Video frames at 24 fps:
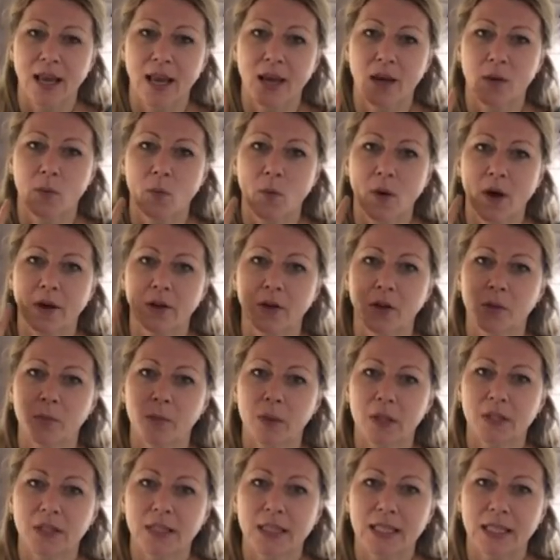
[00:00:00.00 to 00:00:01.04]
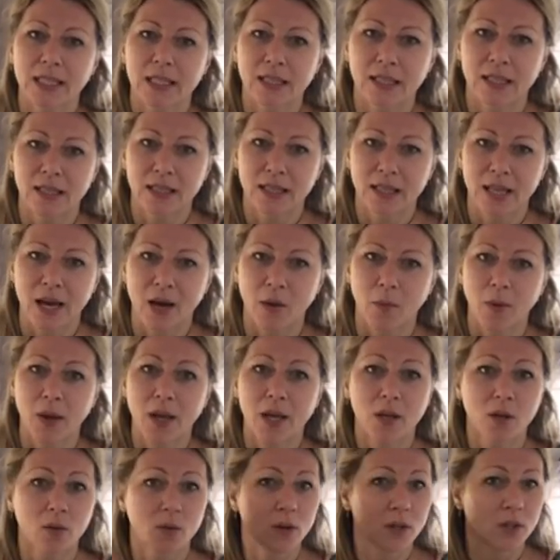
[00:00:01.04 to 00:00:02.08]
And while you're building it in that way,
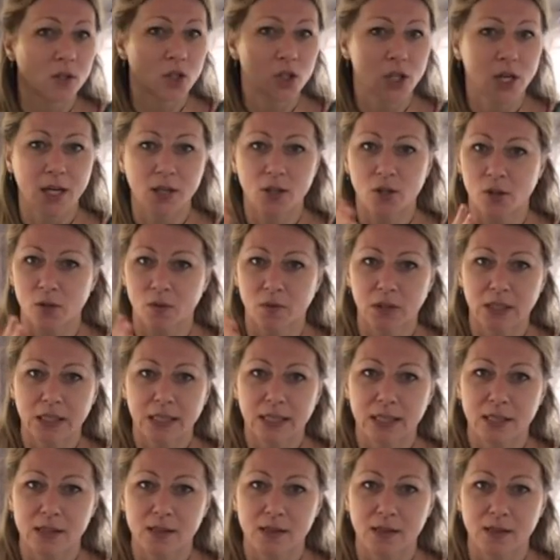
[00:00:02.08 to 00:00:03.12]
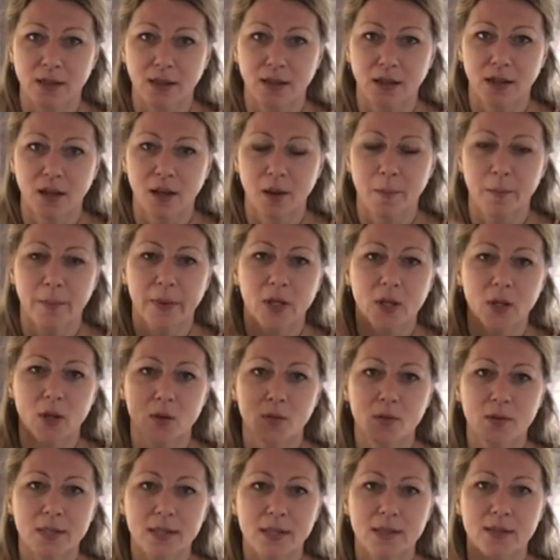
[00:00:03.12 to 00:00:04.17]
you can change it really easily. But
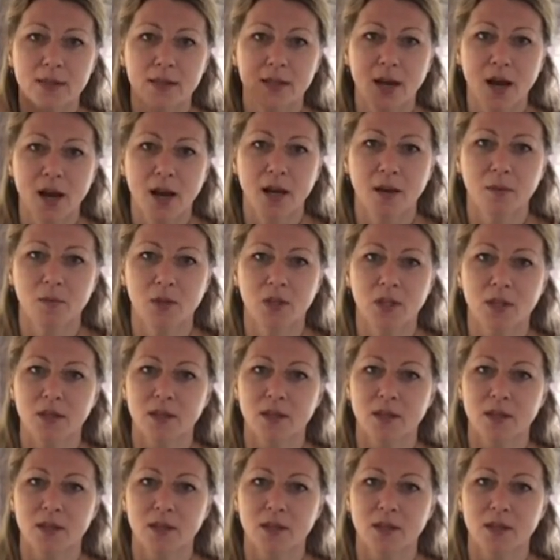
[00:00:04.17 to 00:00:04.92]
use this time to